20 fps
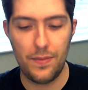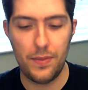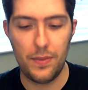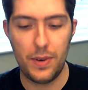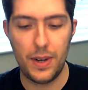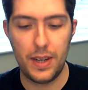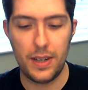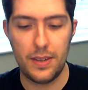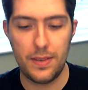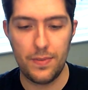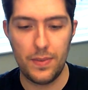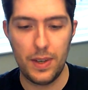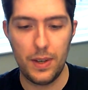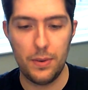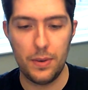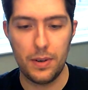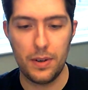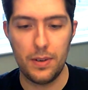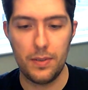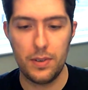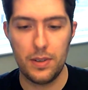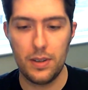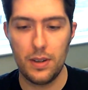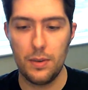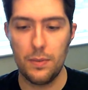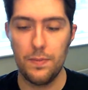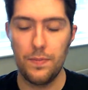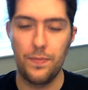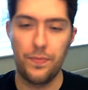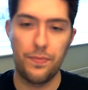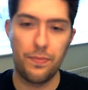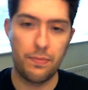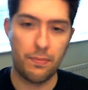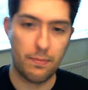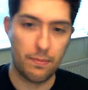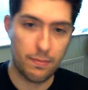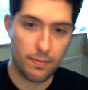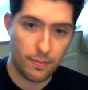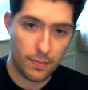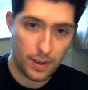right, here we go. So,
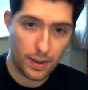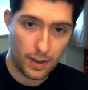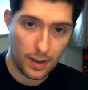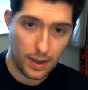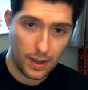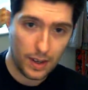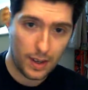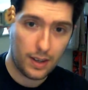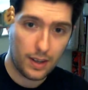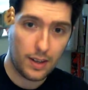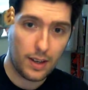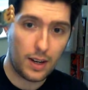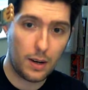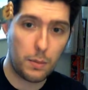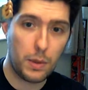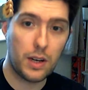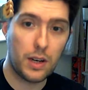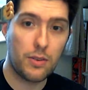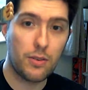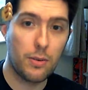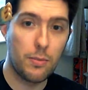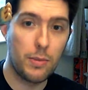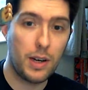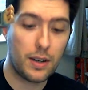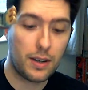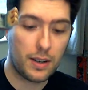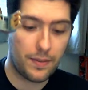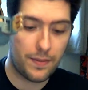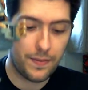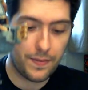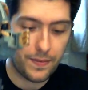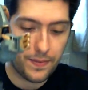animated Grimlock.